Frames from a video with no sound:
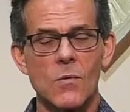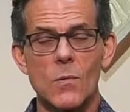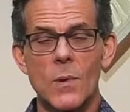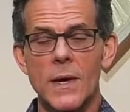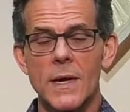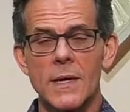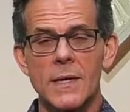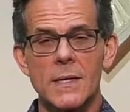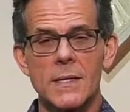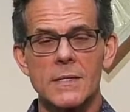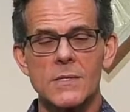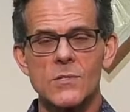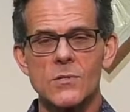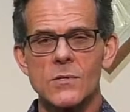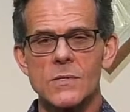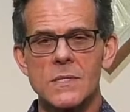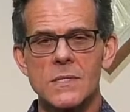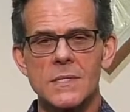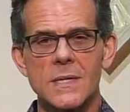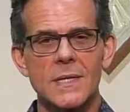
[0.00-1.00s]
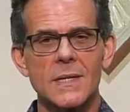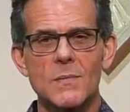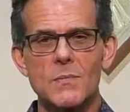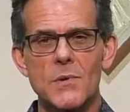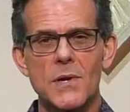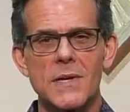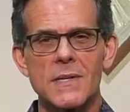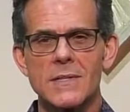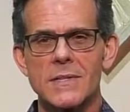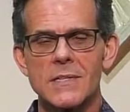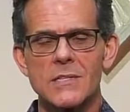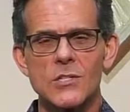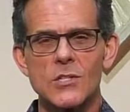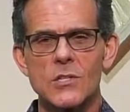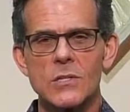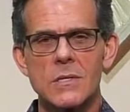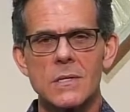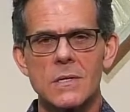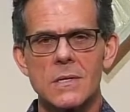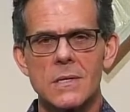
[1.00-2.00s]
ways to celebrate
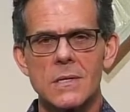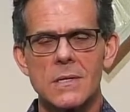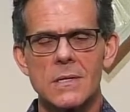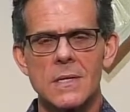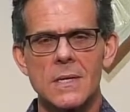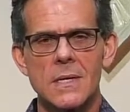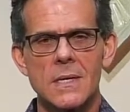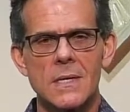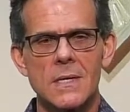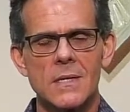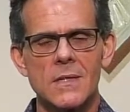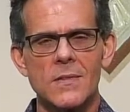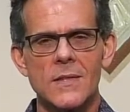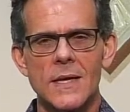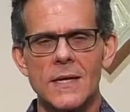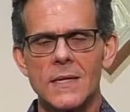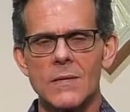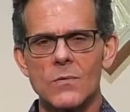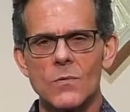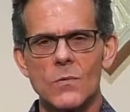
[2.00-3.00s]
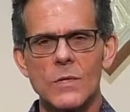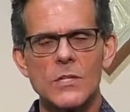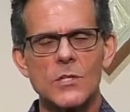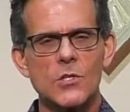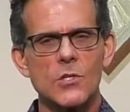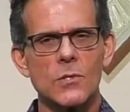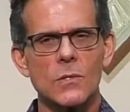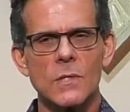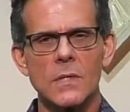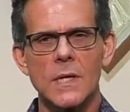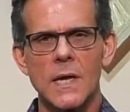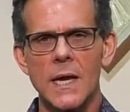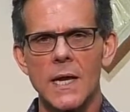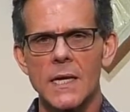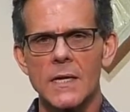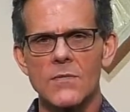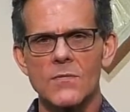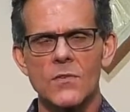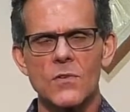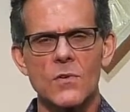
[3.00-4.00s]
this year that enrich your
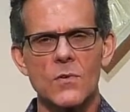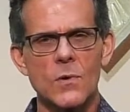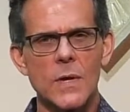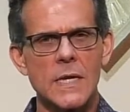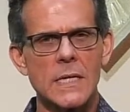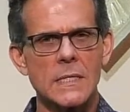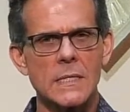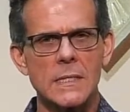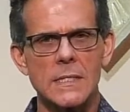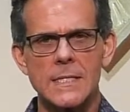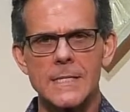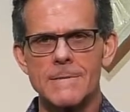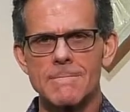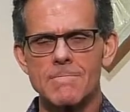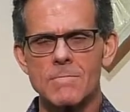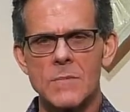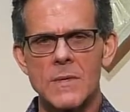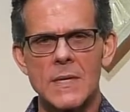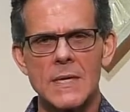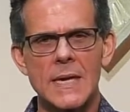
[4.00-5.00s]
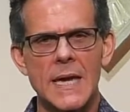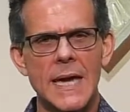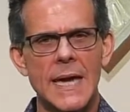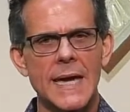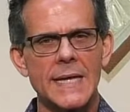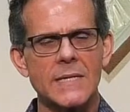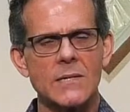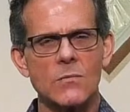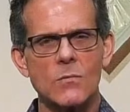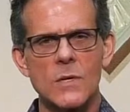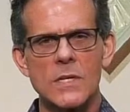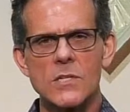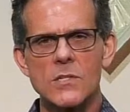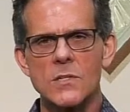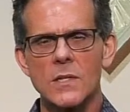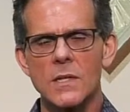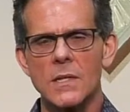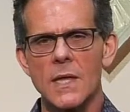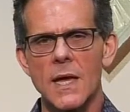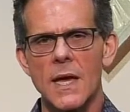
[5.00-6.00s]
life greatly and enrich
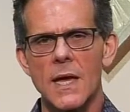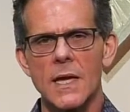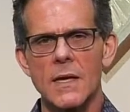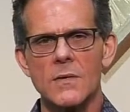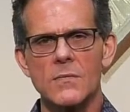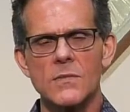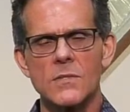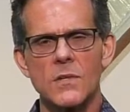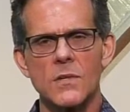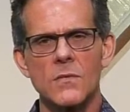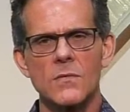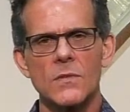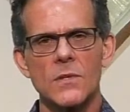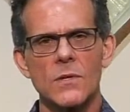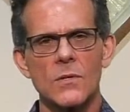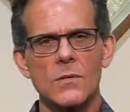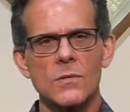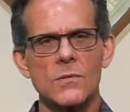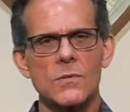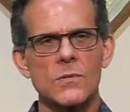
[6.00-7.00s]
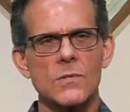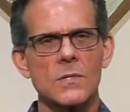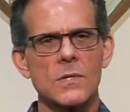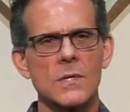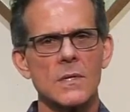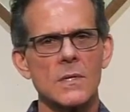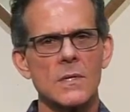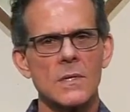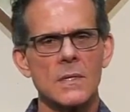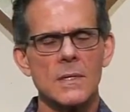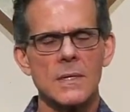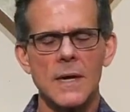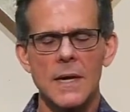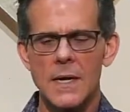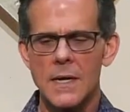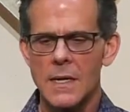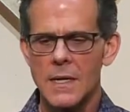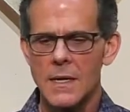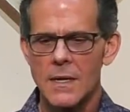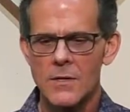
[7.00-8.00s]
the lives of those,
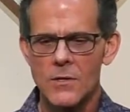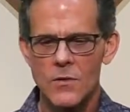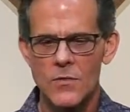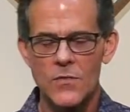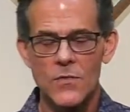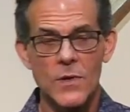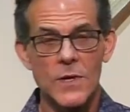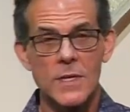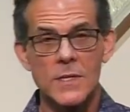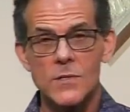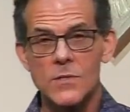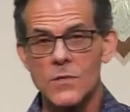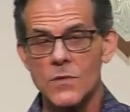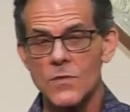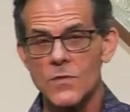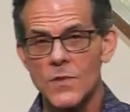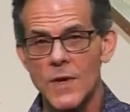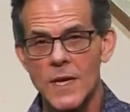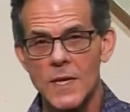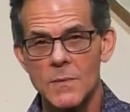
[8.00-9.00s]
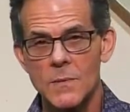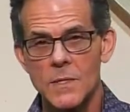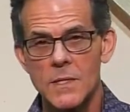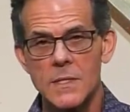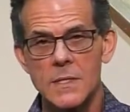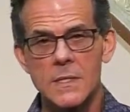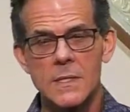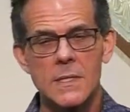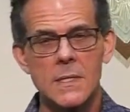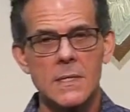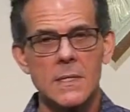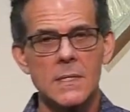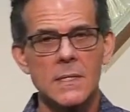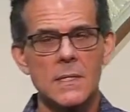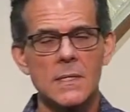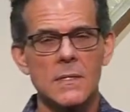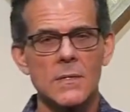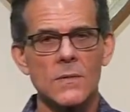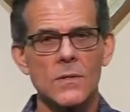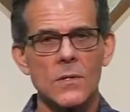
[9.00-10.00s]
your friends, your family,
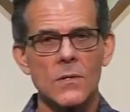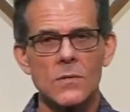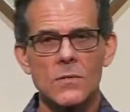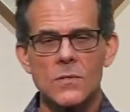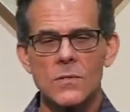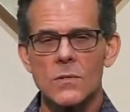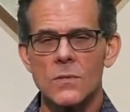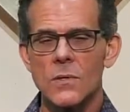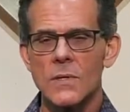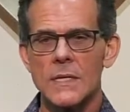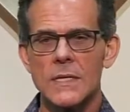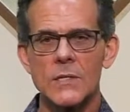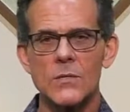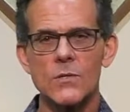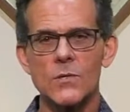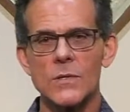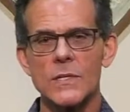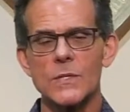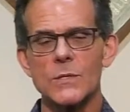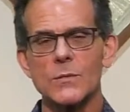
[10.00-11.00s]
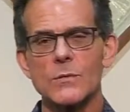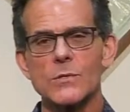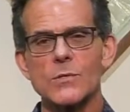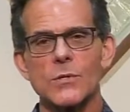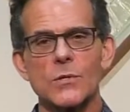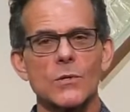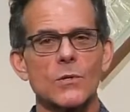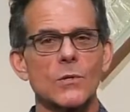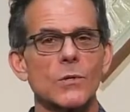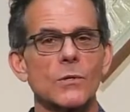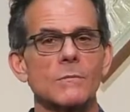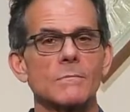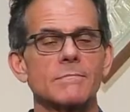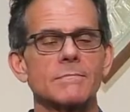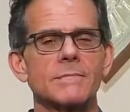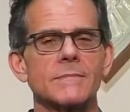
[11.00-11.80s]
and those who are in your inner circle.